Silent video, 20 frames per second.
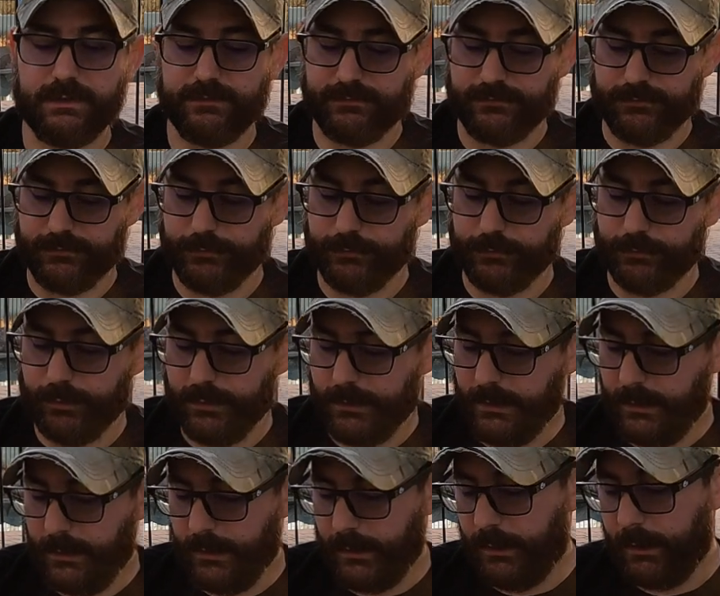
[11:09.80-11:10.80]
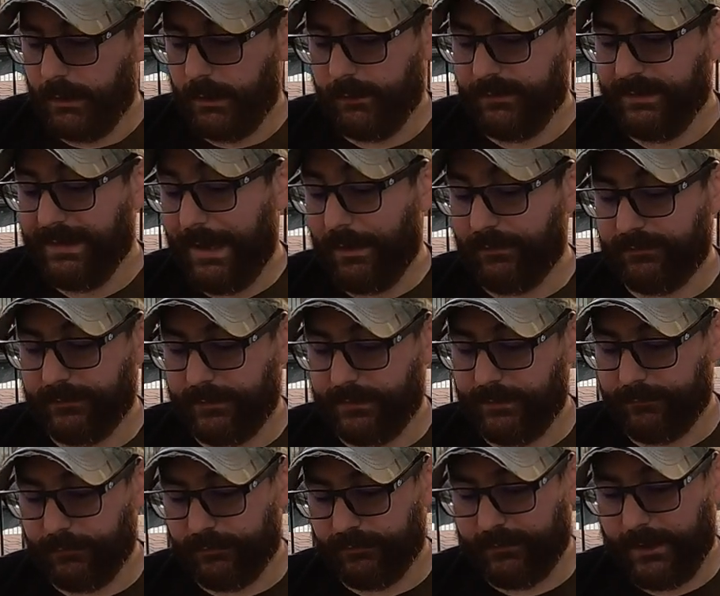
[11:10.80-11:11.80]
this to uh, the outside
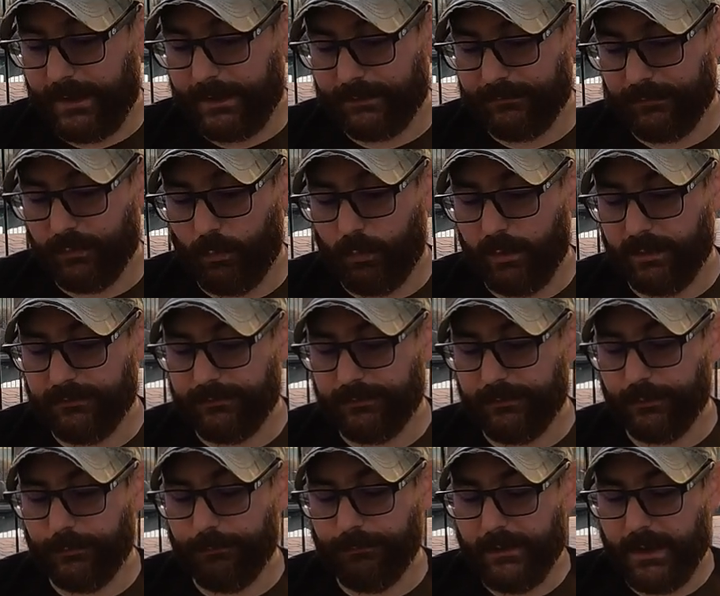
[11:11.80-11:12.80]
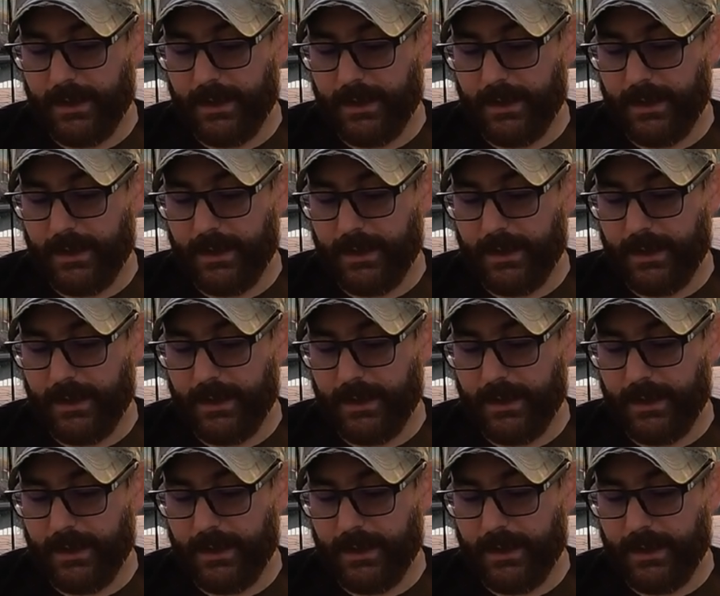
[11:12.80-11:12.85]
of your sack if you want to.